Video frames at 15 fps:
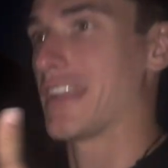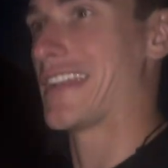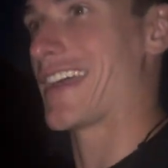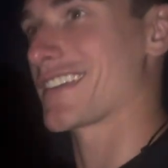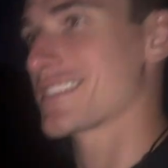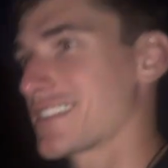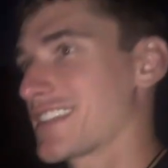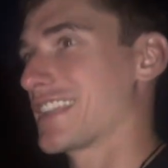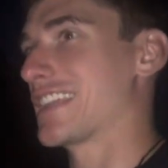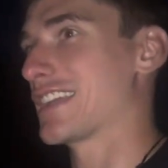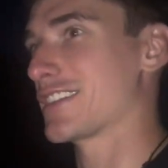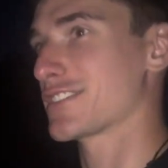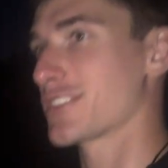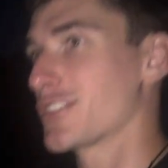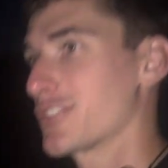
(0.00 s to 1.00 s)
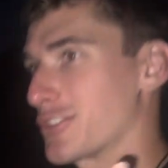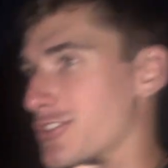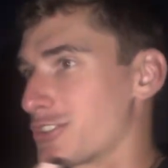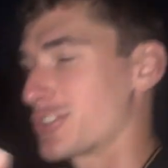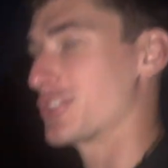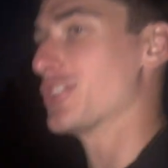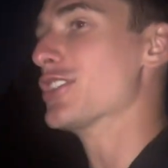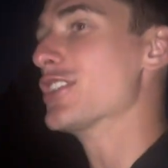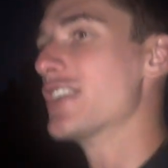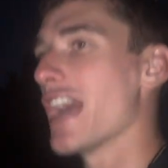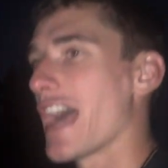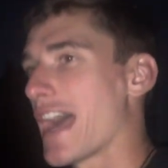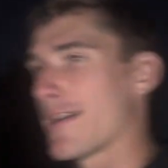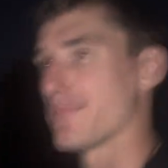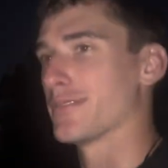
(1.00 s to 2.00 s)
next things should
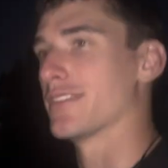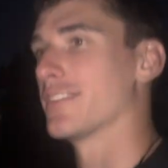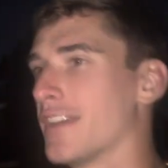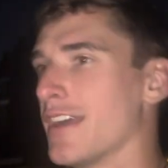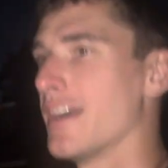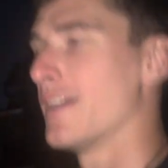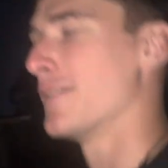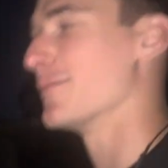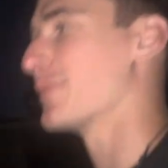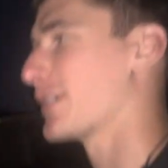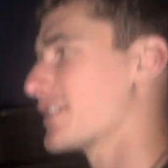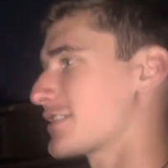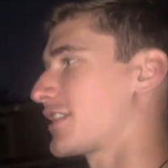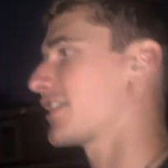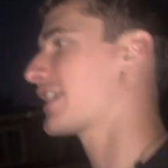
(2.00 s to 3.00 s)
happen, because our